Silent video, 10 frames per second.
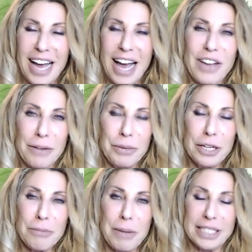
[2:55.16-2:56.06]
I've got
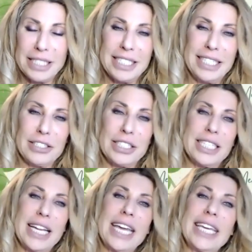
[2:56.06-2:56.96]
Peter Benson here
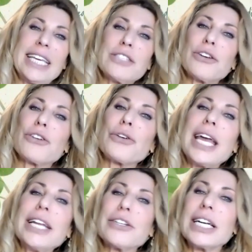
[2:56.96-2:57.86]
today. He is the
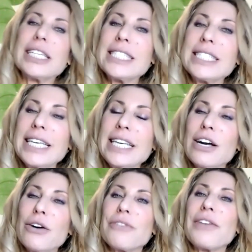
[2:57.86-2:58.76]
creator and
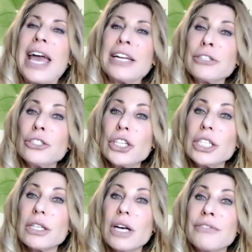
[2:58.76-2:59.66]
CEO of
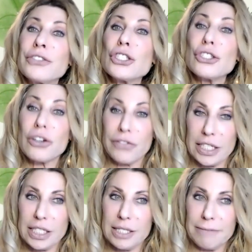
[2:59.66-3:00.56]
Energies of
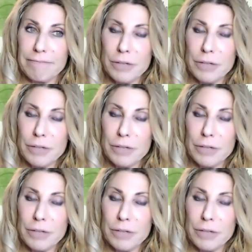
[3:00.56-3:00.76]
Service.